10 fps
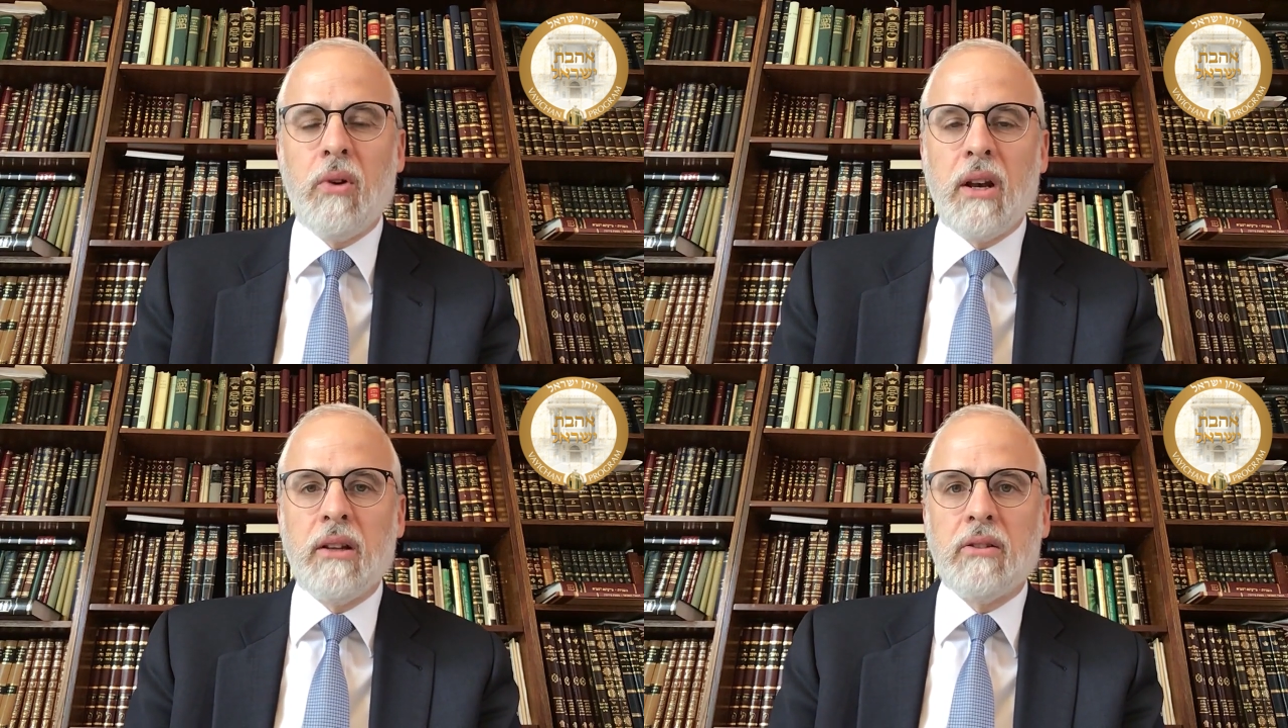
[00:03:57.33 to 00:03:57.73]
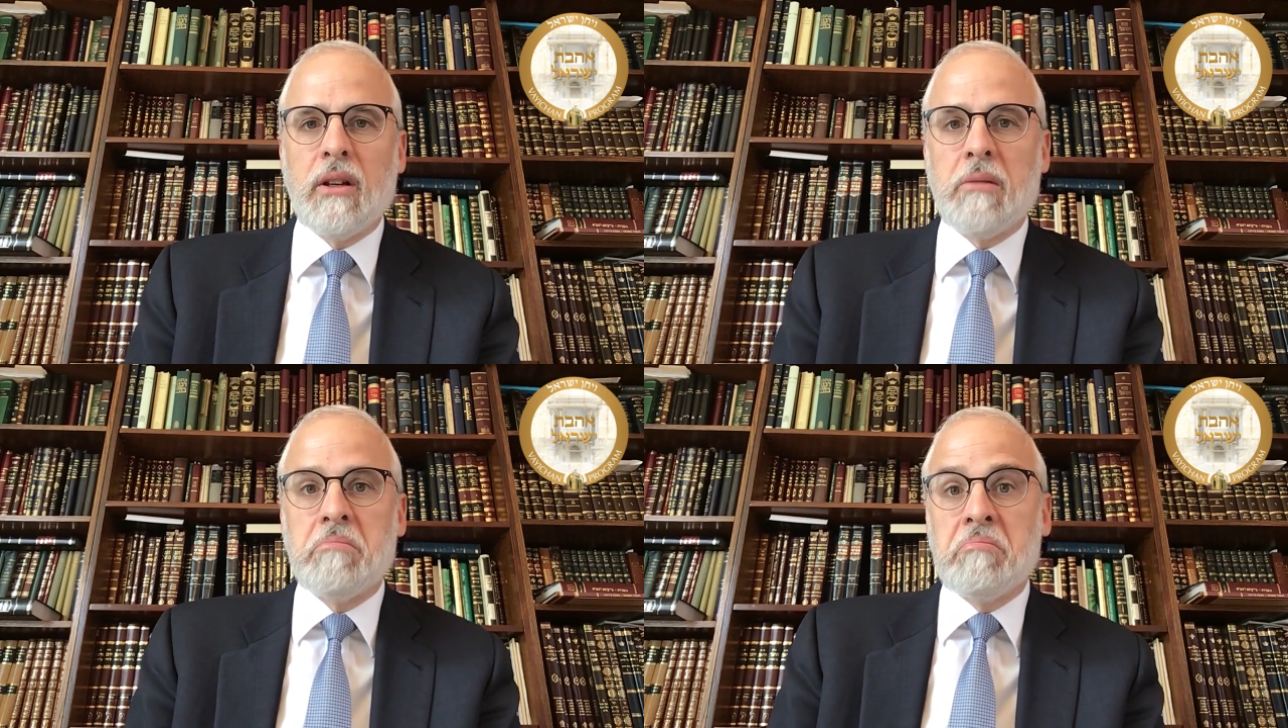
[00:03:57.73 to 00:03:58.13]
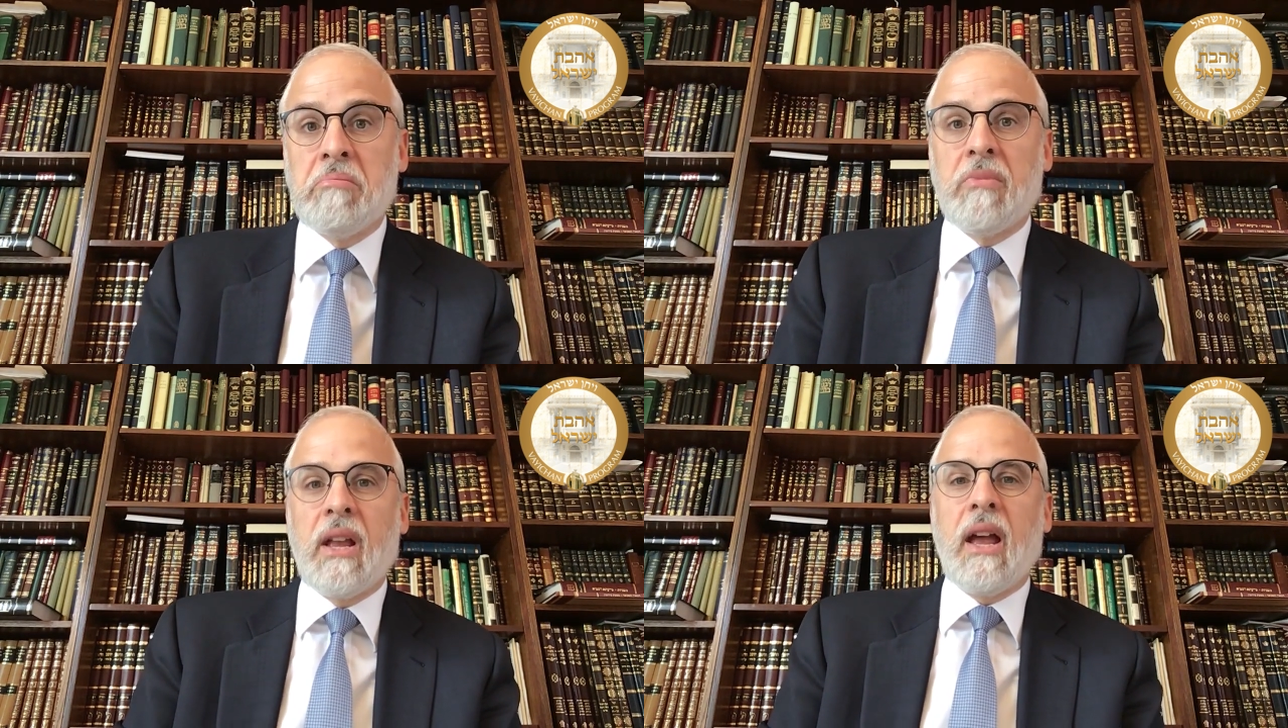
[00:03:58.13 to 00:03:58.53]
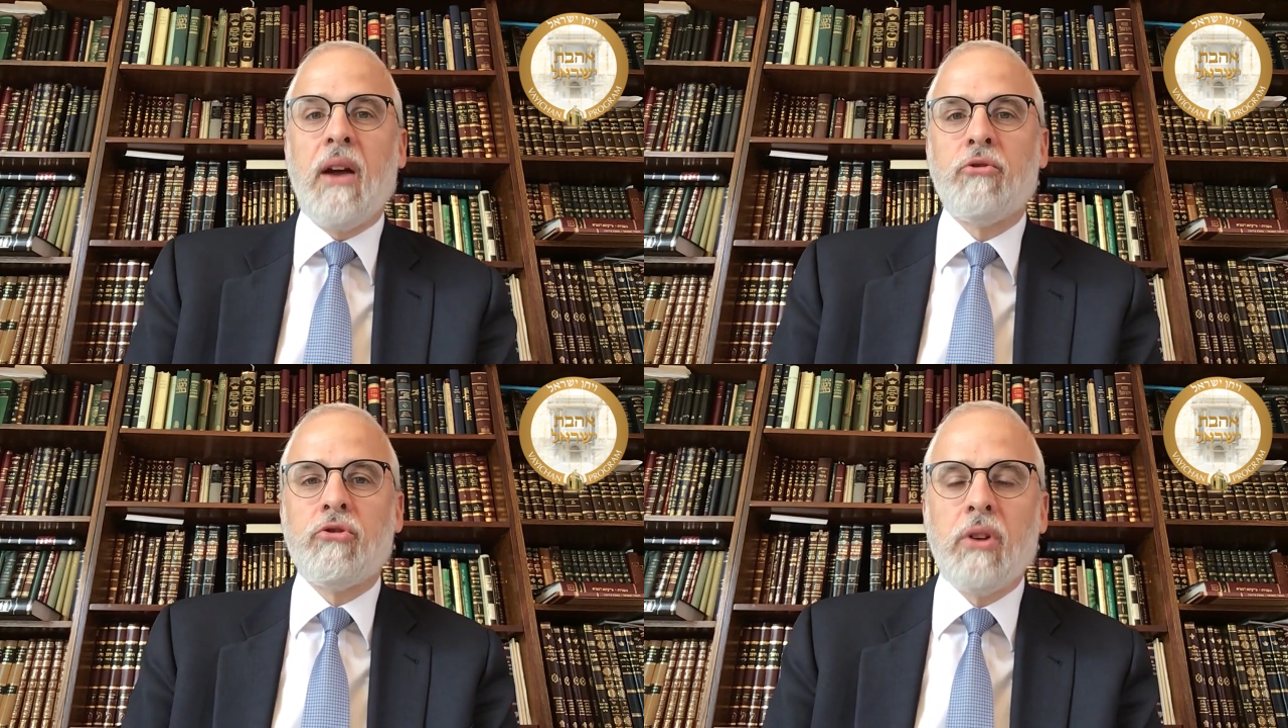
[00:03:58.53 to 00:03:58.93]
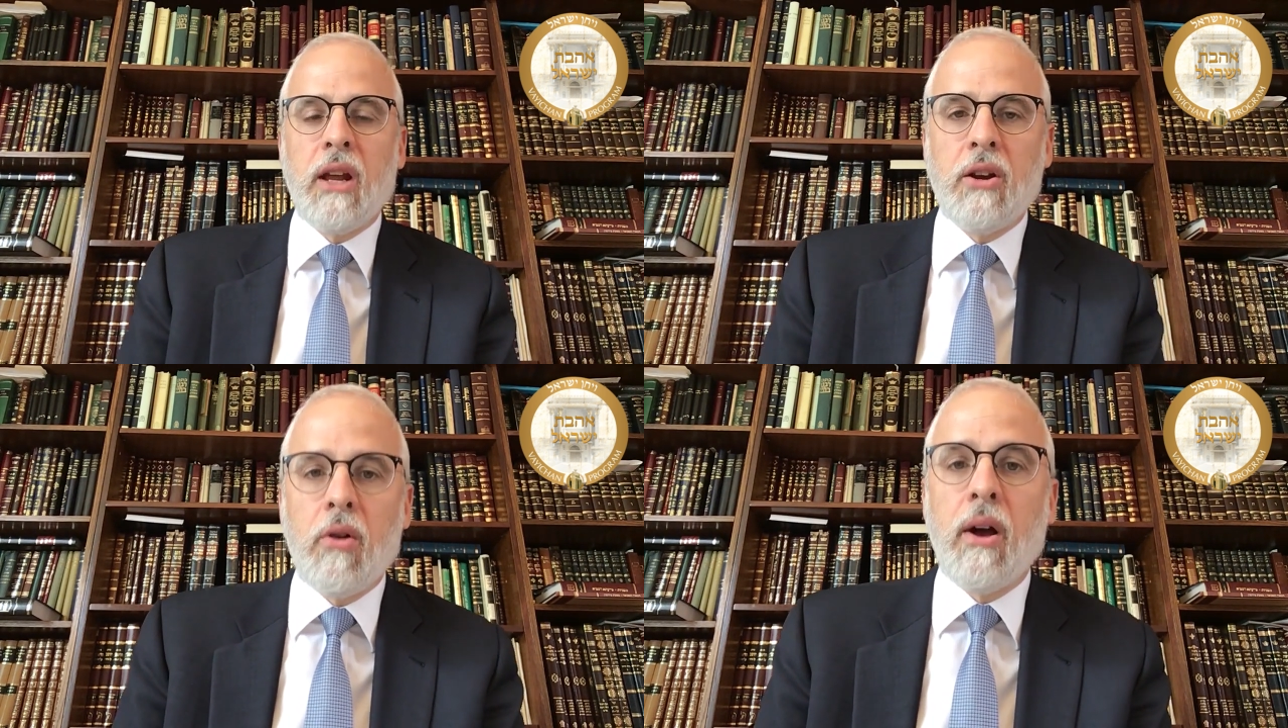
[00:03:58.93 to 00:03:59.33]
And he said, how should
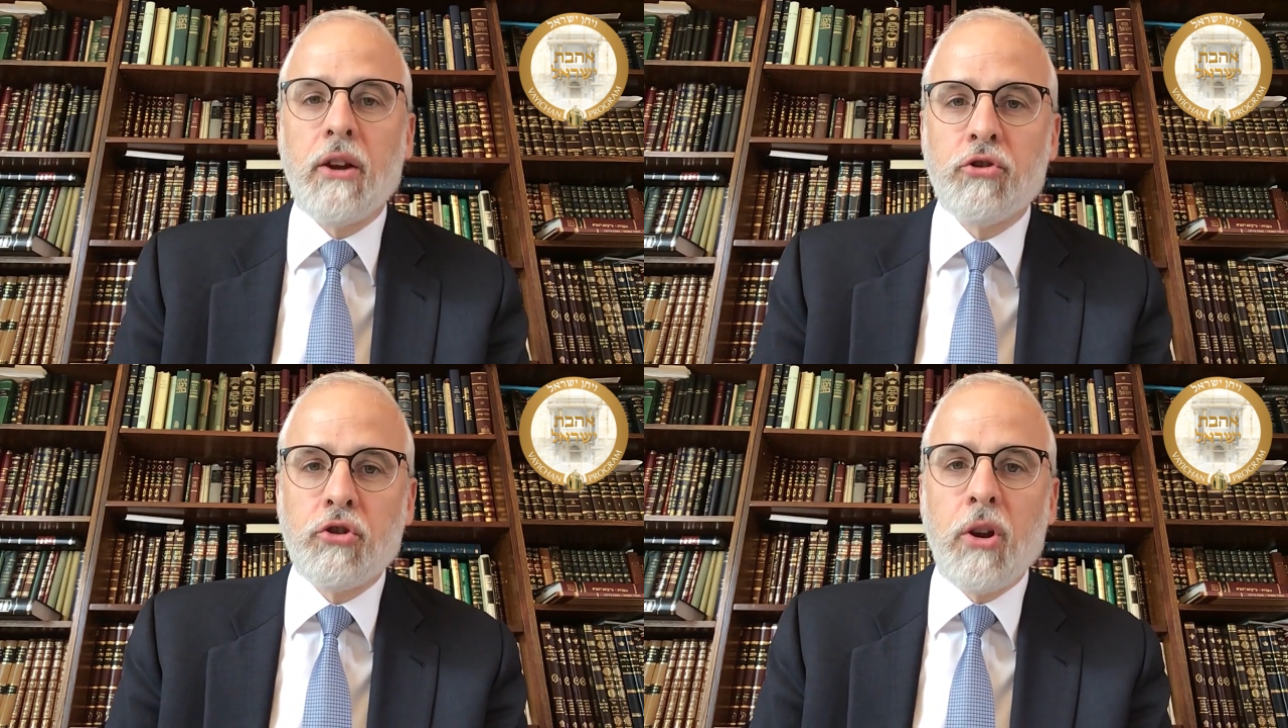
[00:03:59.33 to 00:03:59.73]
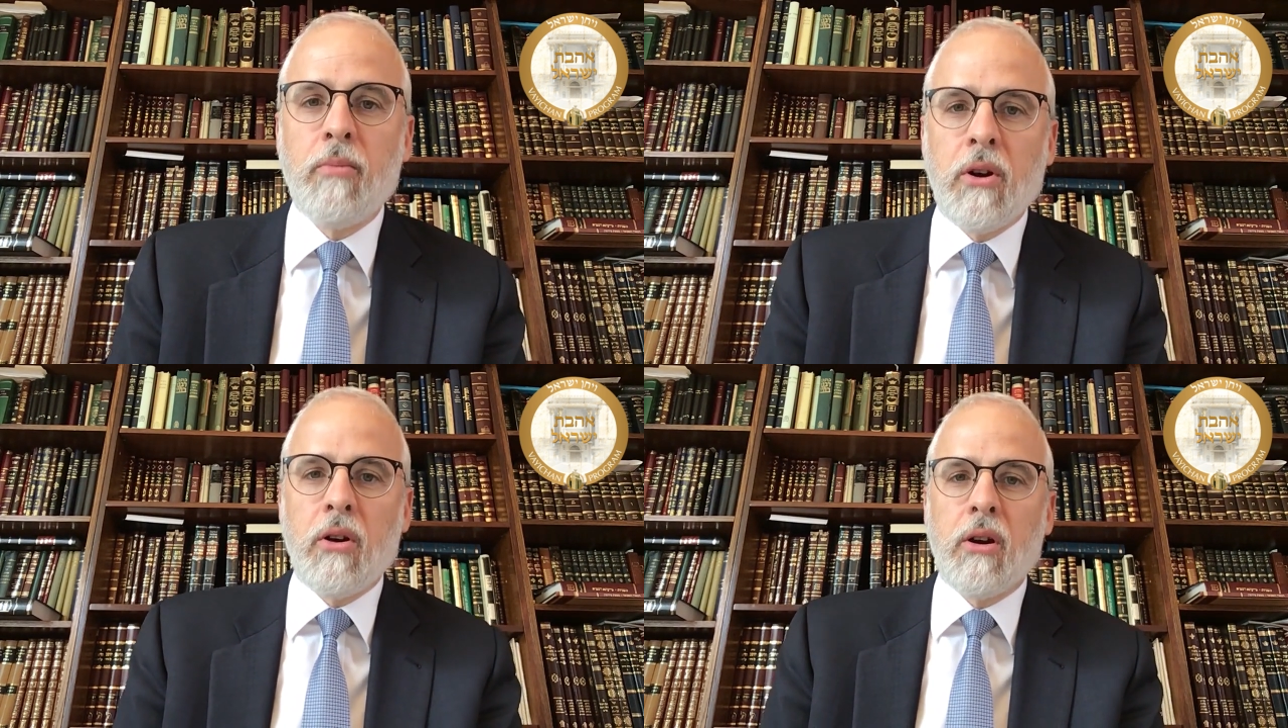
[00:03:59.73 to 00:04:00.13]
I know? Hashomeir,